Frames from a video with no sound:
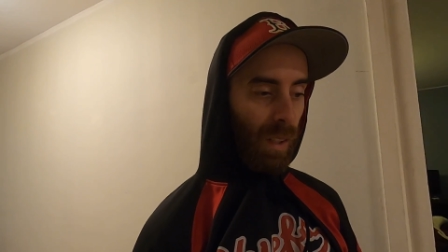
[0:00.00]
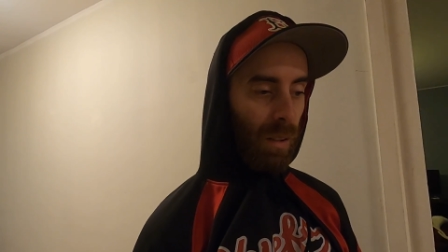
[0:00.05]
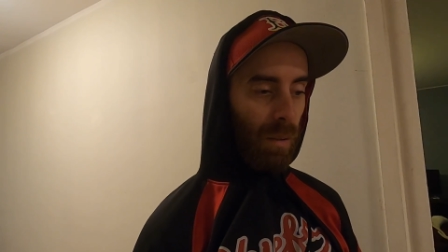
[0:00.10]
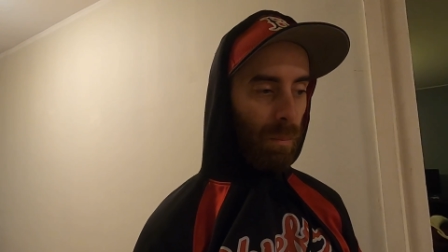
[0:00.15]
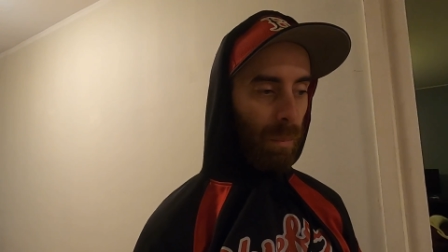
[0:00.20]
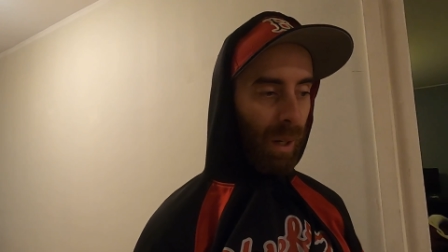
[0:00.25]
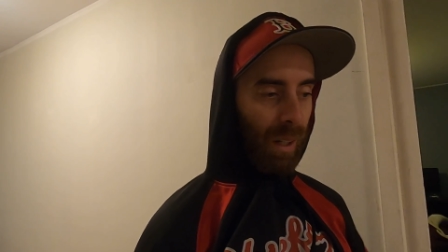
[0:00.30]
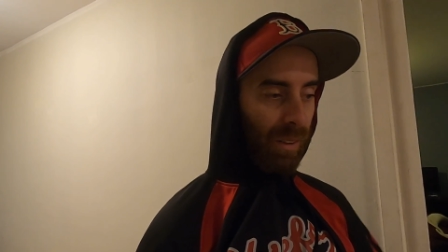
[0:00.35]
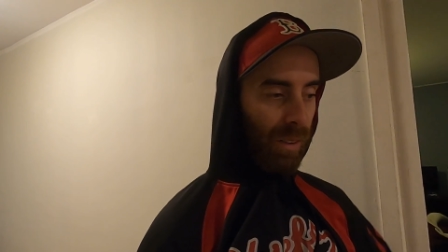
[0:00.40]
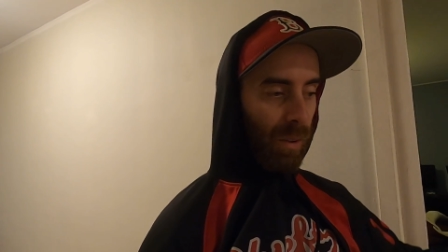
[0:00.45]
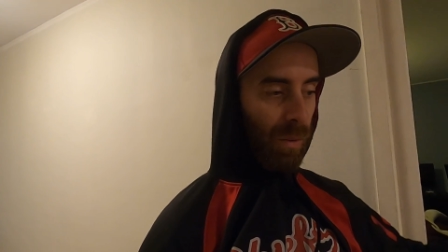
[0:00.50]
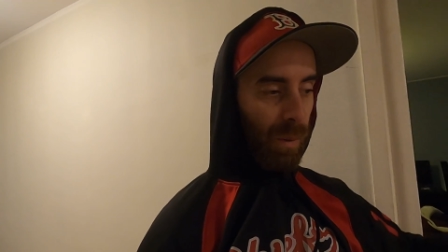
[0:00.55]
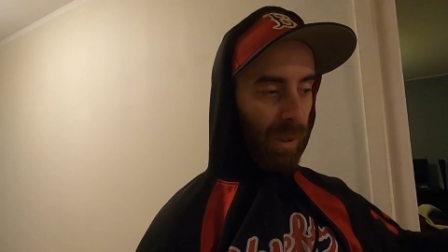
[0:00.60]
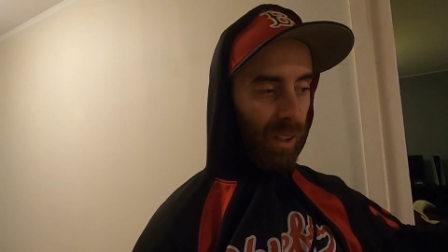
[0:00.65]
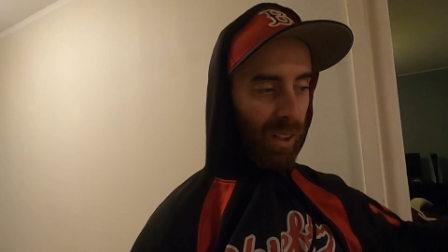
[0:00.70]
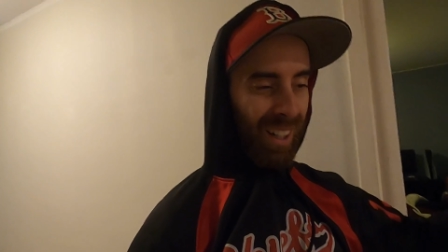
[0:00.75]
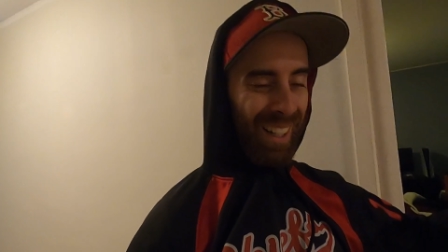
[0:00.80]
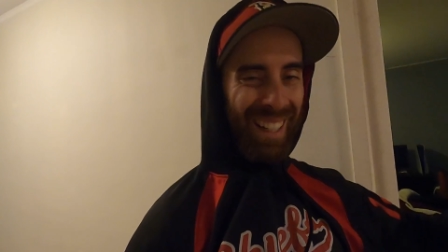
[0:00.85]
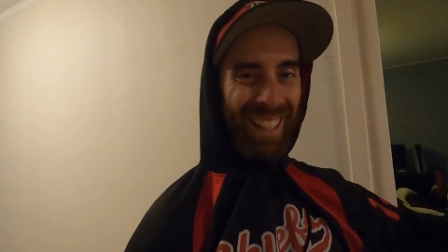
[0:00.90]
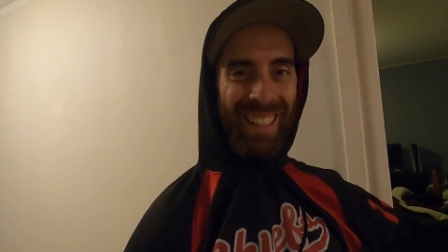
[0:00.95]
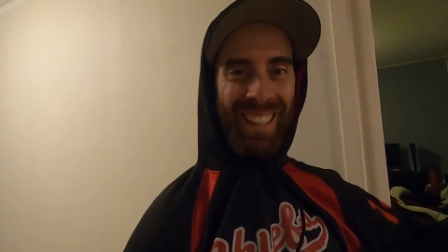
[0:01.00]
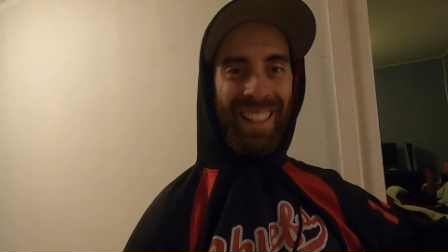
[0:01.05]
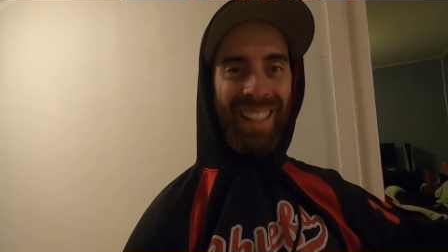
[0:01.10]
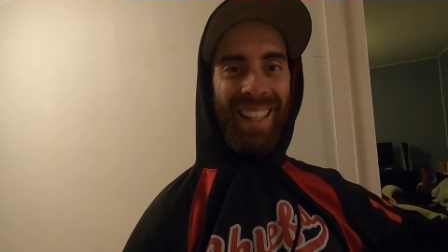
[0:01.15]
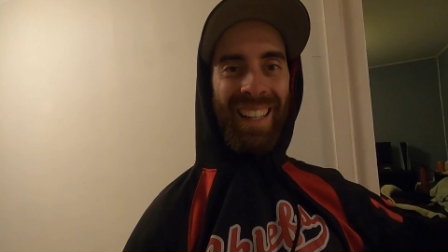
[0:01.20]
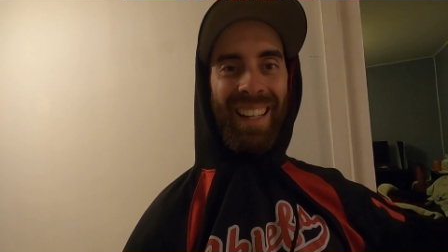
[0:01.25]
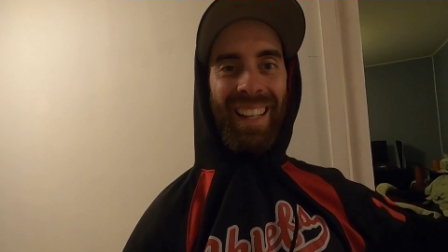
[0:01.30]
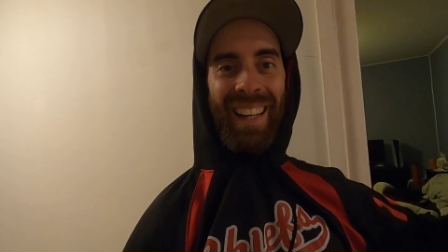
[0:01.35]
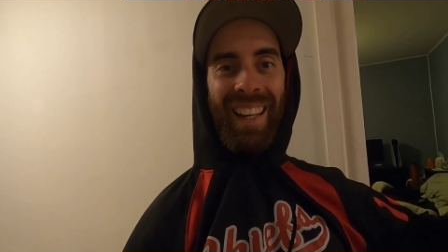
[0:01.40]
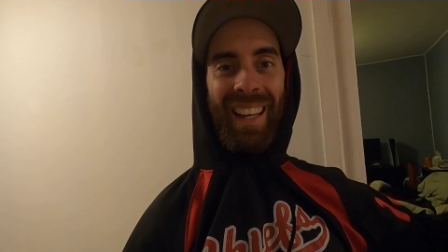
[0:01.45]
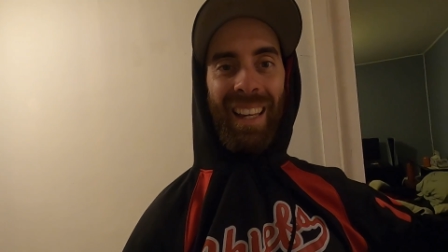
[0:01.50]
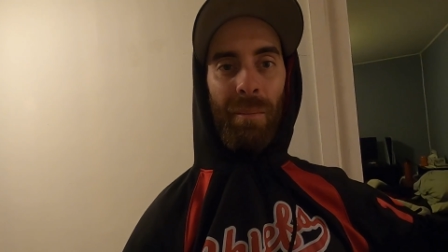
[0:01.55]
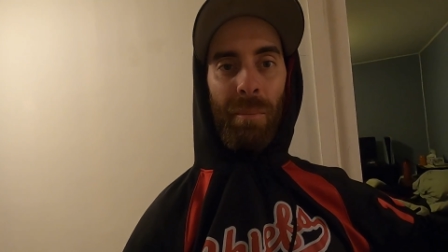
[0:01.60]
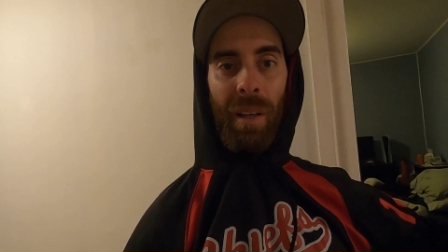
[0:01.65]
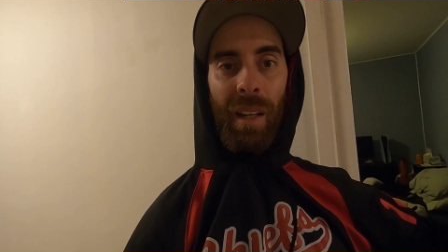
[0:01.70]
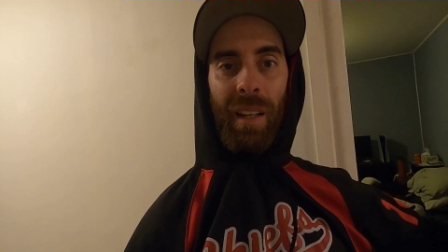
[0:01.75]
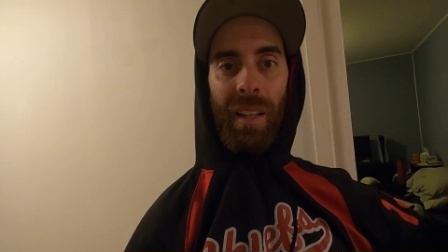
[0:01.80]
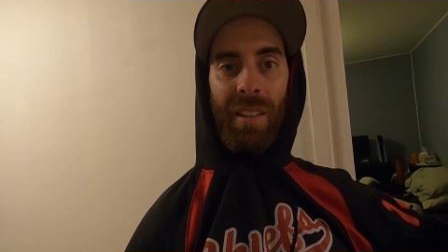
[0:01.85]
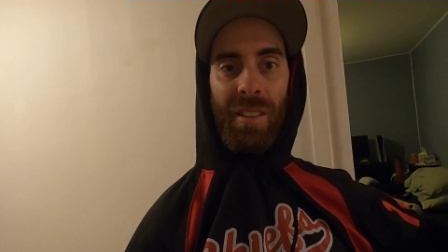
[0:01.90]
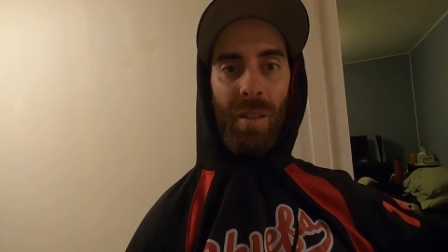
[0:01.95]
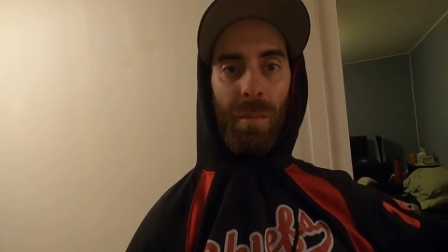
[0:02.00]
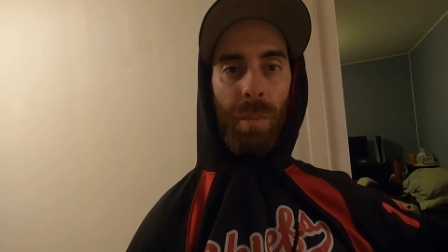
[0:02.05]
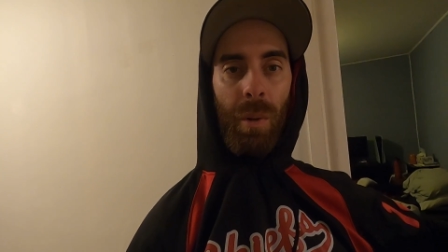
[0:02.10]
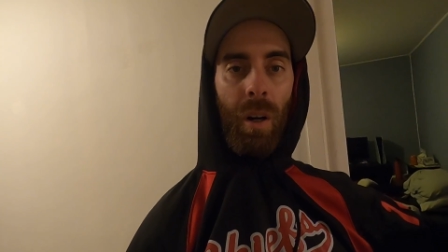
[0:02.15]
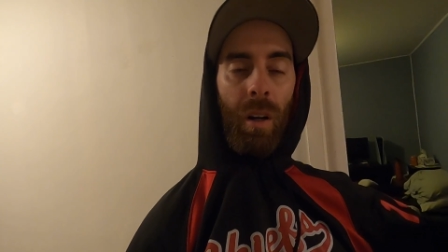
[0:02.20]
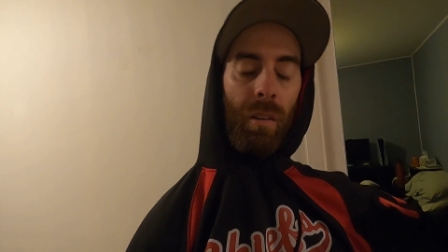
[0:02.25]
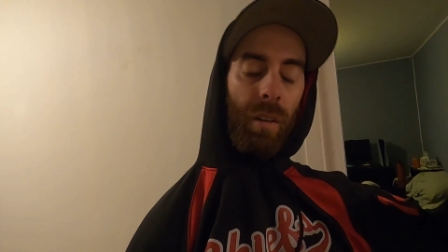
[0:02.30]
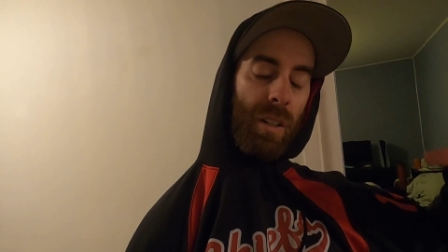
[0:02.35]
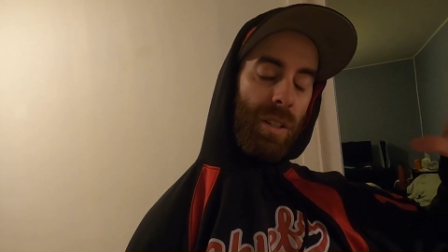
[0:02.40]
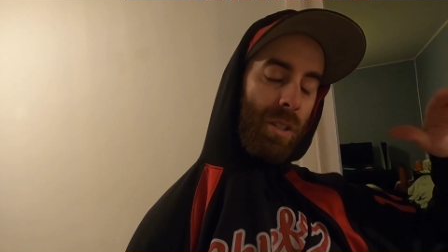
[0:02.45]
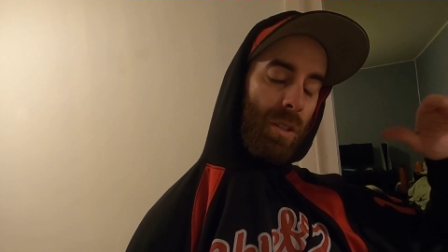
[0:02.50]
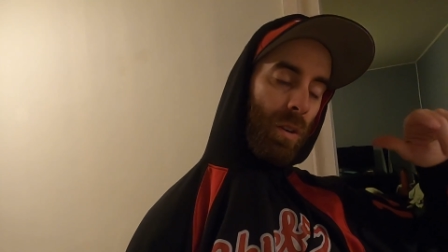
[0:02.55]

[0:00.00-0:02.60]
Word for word: but we are in and making some progress.